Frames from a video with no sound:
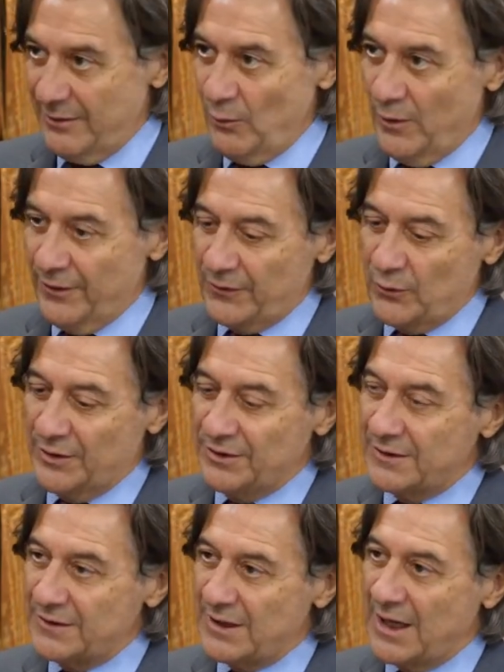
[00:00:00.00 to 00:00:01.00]
was to
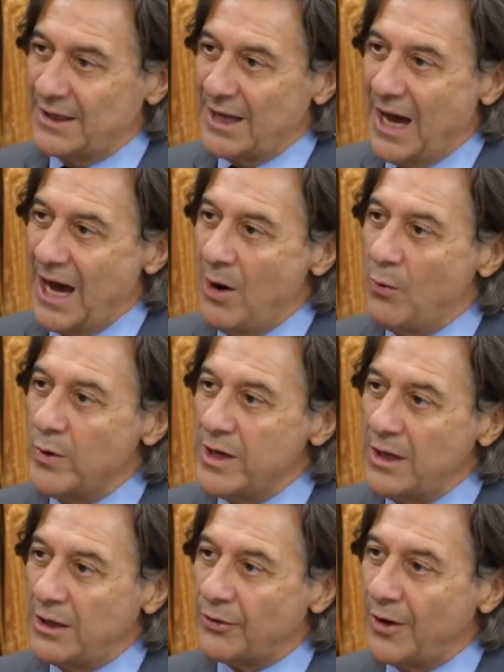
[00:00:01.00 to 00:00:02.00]
understand how
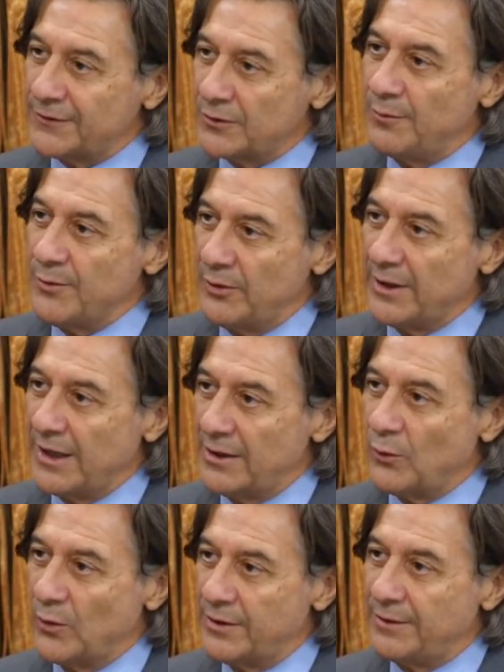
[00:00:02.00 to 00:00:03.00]
we cross
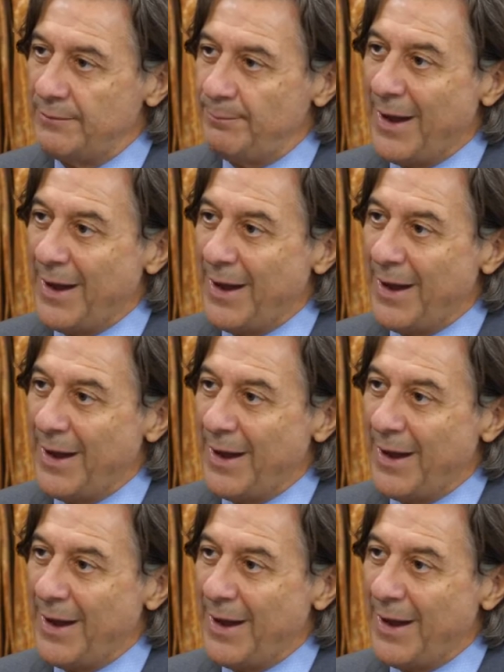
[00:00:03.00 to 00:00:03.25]
communicate with